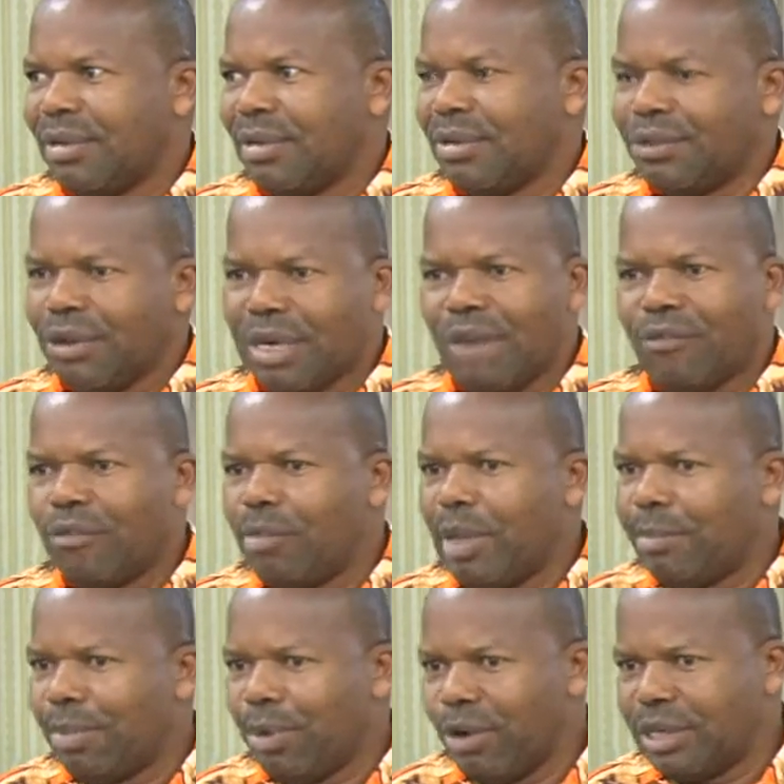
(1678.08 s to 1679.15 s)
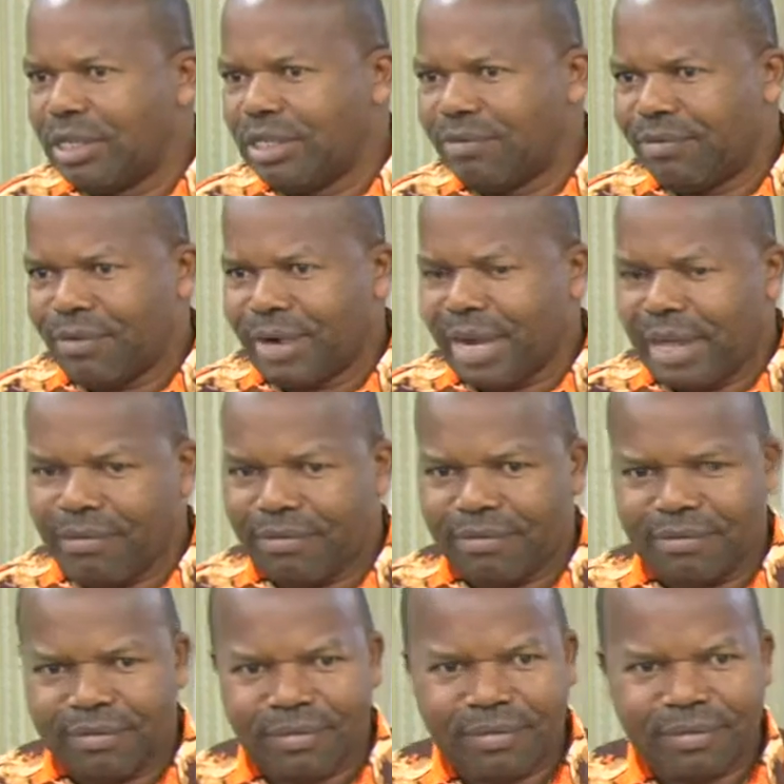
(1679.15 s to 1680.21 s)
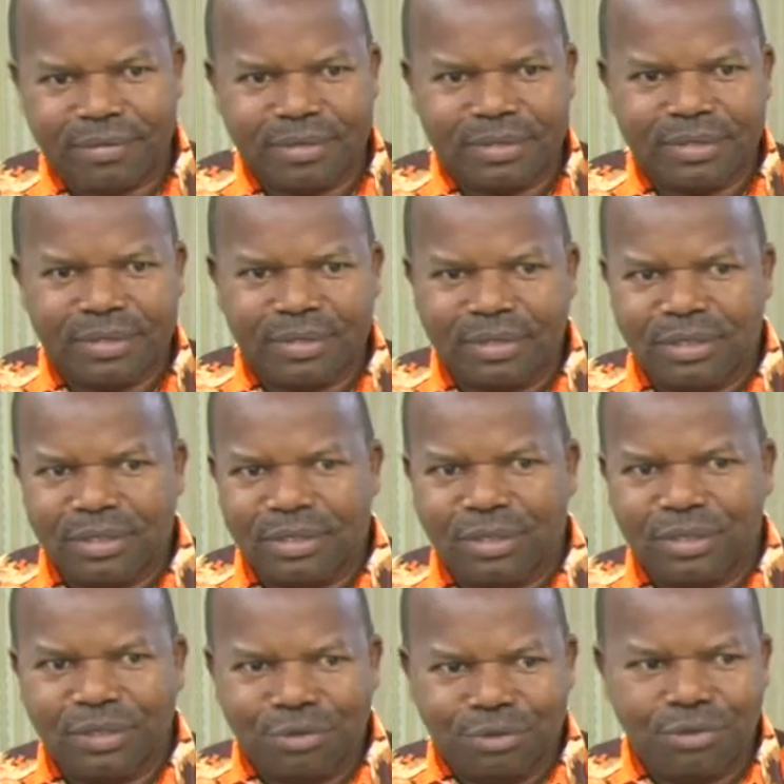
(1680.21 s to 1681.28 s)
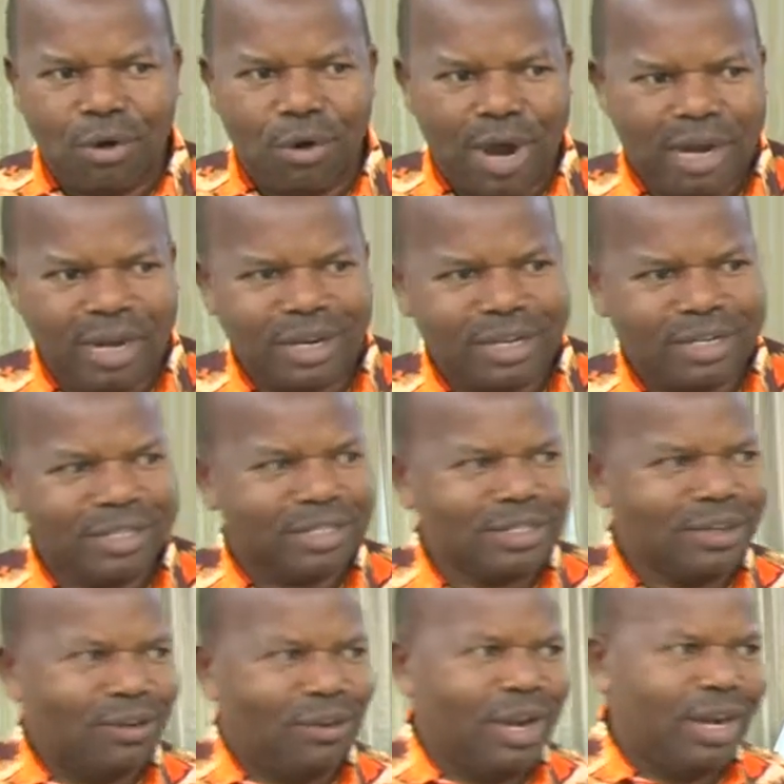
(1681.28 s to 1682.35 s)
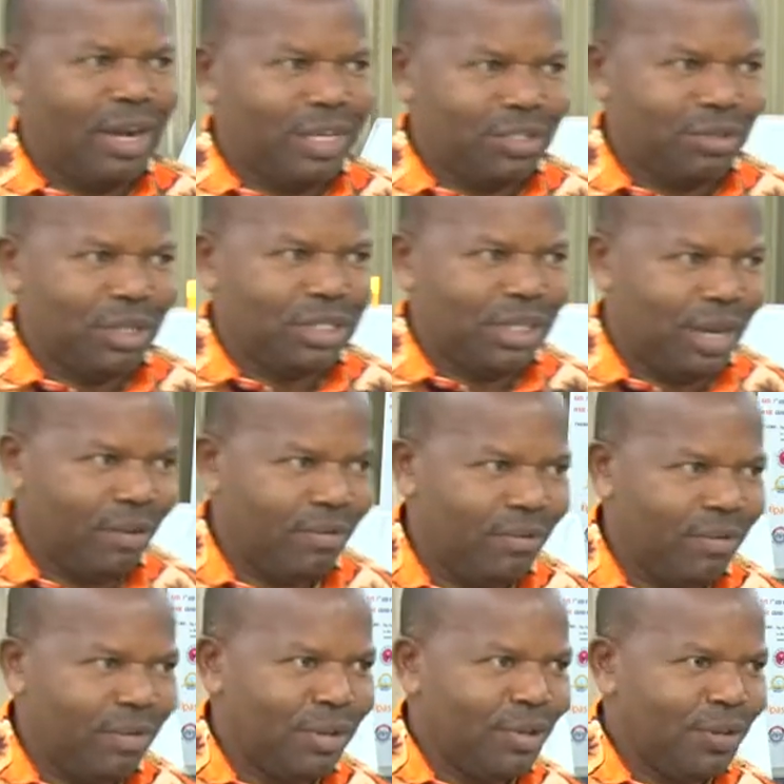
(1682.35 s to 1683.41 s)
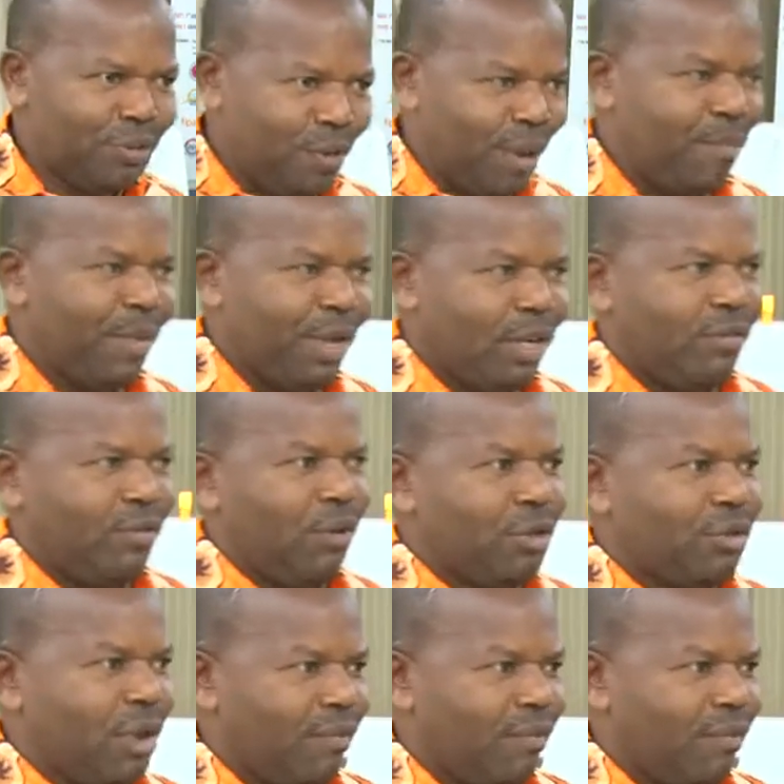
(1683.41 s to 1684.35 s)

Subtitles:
You don't have to be employed for life. Do your work, organize yourself, you are paid for what you